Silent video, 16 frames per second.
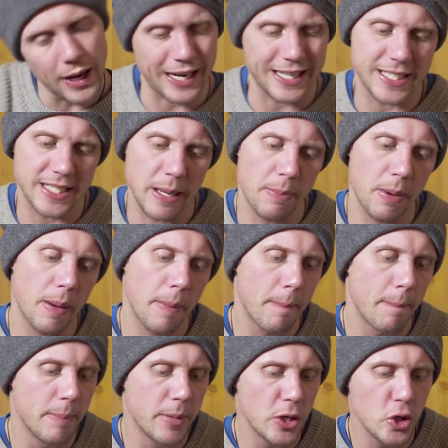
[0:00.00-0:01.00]
like a slipper,
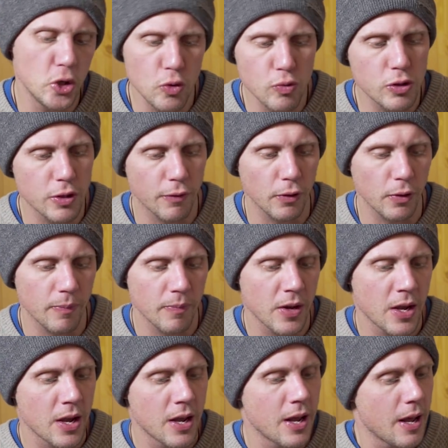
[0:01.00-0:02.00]
beautiful.
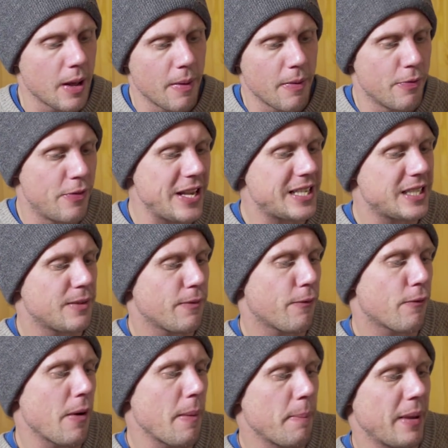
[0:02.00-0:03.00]
This
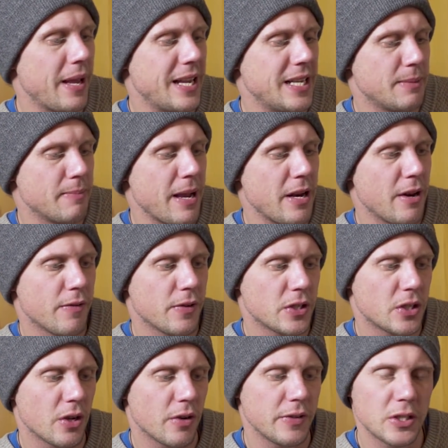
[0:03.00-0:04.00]
front bit is made of a
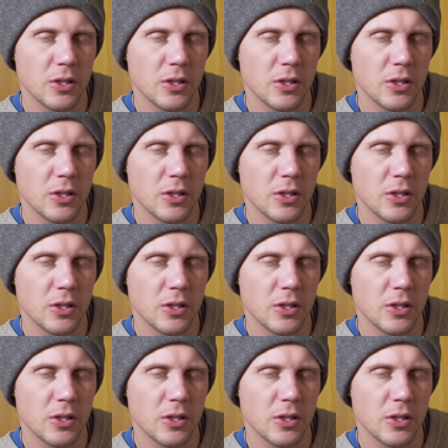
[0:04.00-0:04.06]
sort of,